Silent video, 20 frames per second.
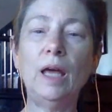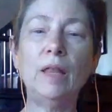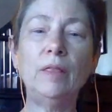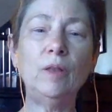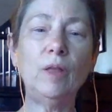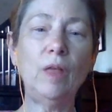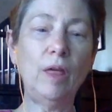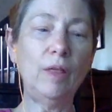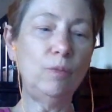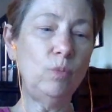
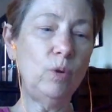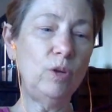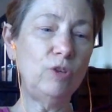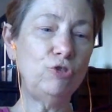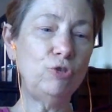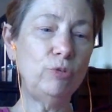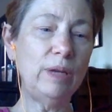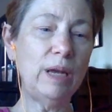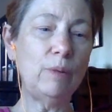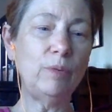and
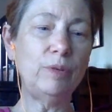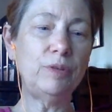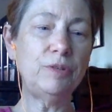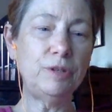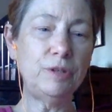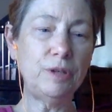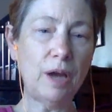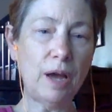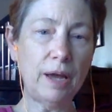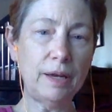what you get with
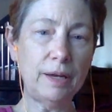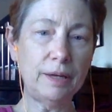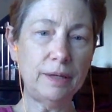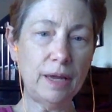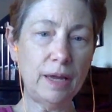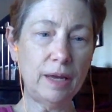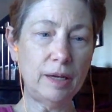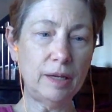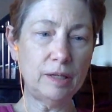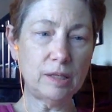TI
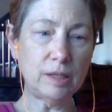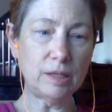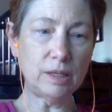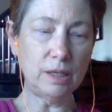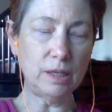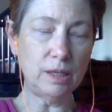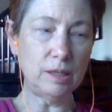again is